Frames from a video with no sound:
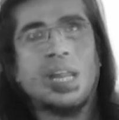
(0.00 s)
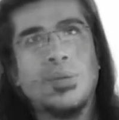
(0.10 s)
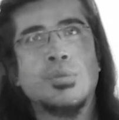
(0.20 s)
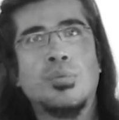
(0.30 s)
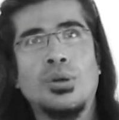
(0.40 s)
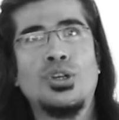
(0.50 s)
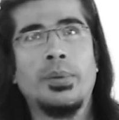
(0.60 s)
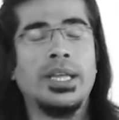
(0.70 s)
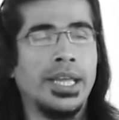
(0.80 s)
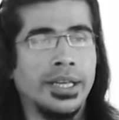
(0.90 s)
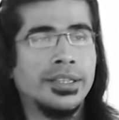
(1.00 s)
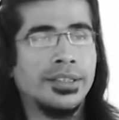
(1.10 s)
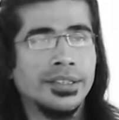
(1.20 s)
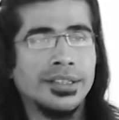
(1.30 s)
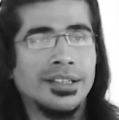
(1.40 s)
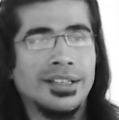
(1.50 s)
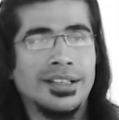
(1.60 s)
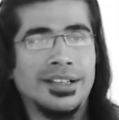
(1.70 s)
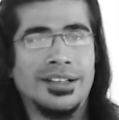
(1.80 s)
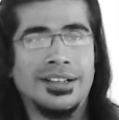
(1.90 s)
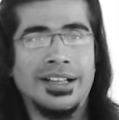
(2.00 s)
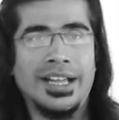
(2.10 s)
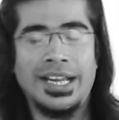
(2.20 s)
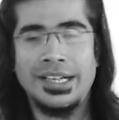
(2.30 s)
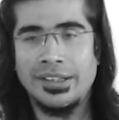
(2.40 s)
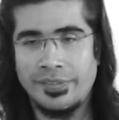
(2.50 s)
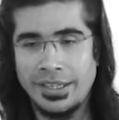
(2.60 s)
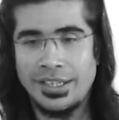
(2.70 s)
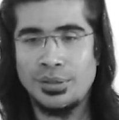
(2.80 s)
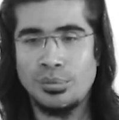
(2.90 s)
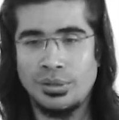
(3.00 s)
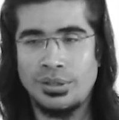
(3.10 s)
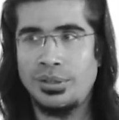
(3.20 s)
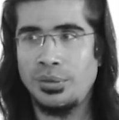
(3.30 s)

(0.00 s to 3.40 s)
I would want to be inked, and I definitely would